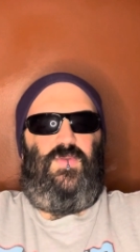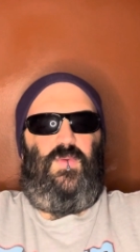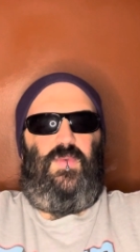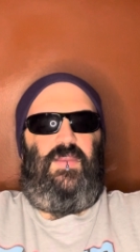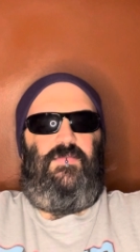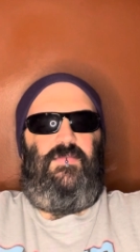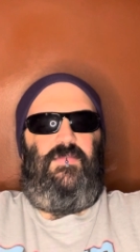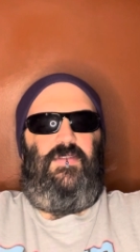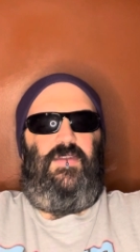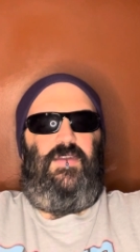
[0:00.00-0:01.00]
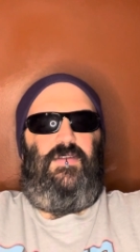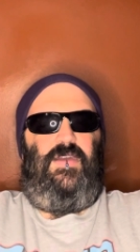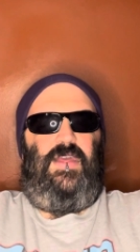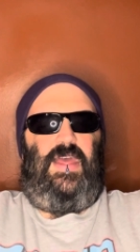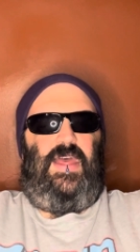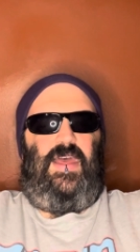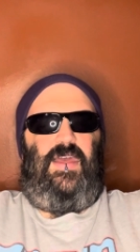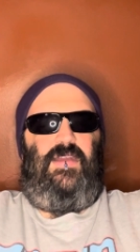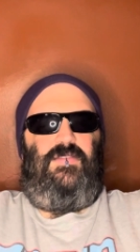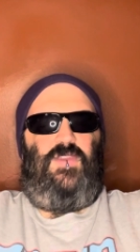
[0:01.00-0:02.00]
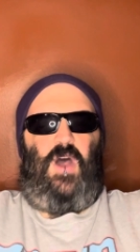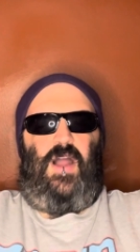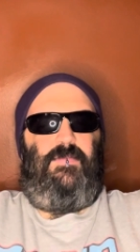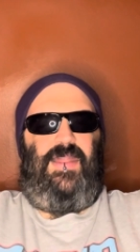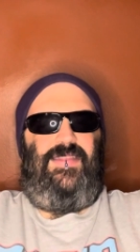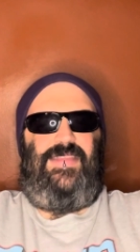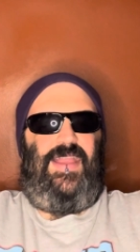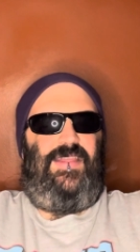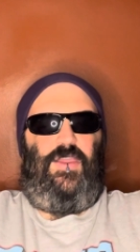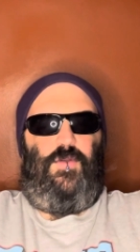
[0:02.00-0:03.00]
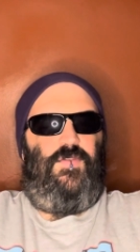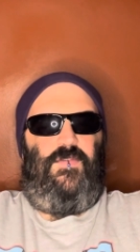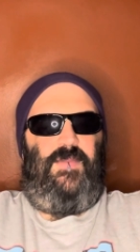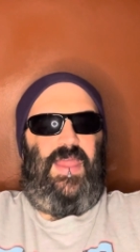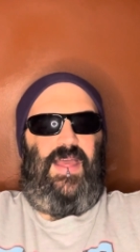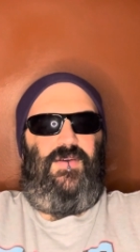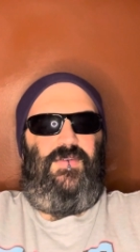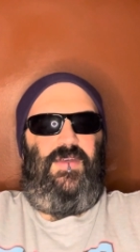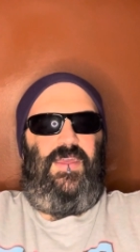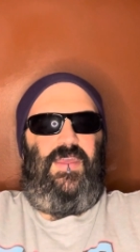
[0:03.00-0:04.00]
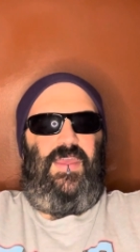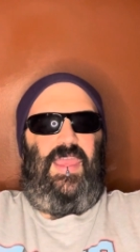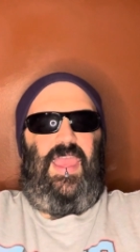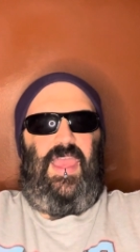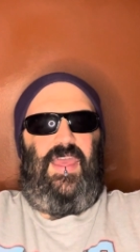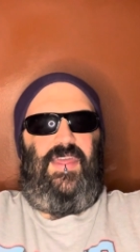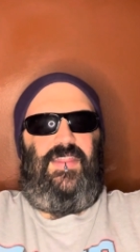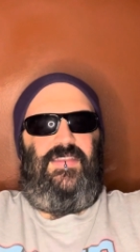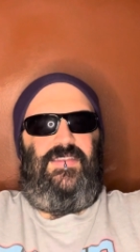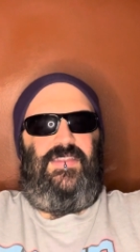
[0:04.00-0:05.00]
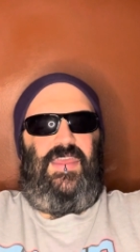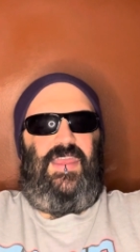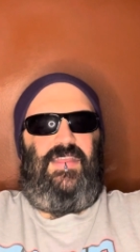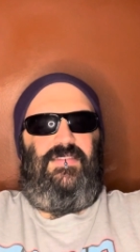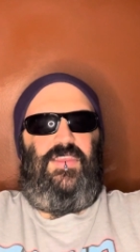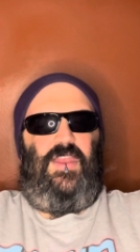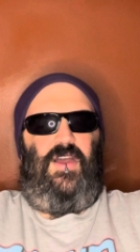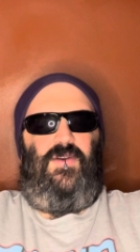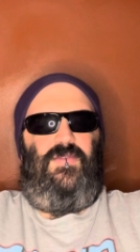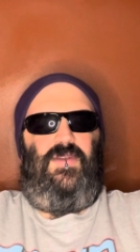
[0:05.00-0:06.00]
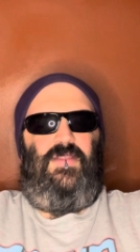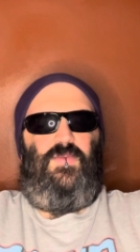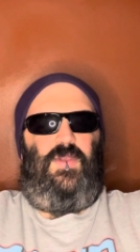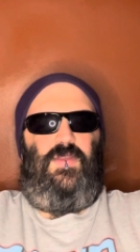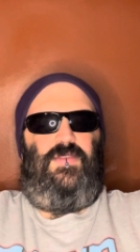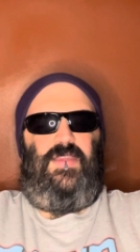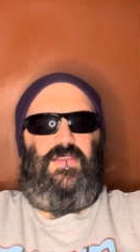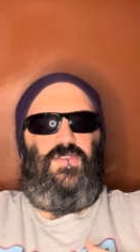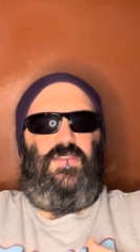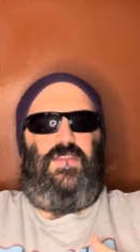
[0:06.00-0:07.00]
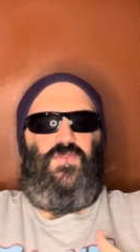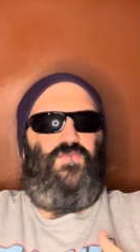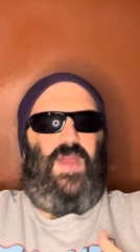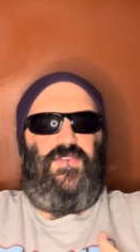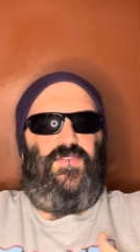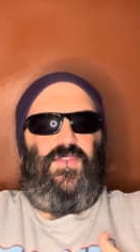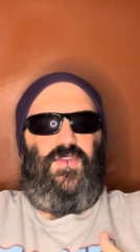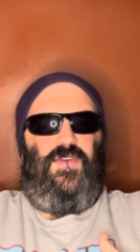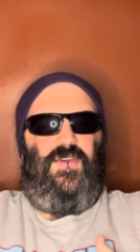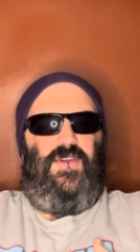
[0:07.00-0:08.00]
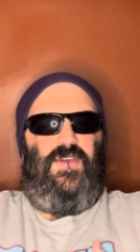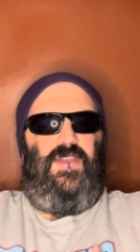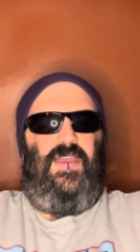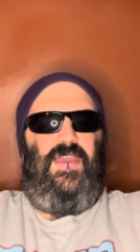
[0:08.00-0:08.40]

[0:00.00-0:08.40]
where we uh, talk about it 10 years from now. And it, you know, it's one of those things that just didn't register.